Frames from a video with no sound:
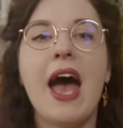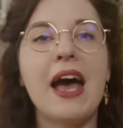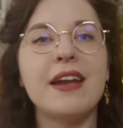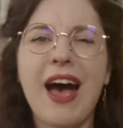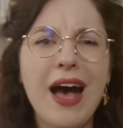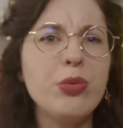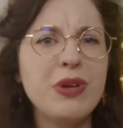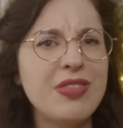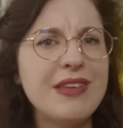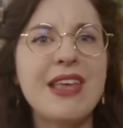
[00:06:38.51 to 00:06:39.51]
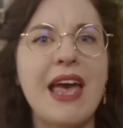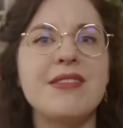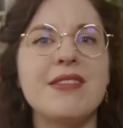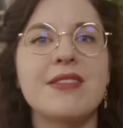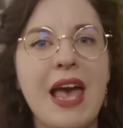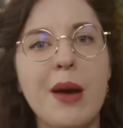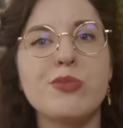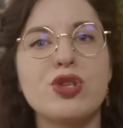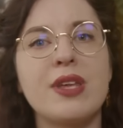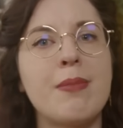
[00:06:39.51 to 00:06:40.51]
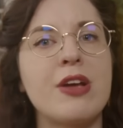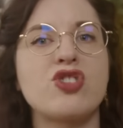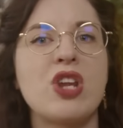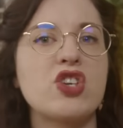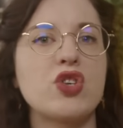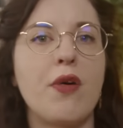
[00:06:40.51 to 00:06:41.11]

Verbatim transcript: And how did these cases capture the imagination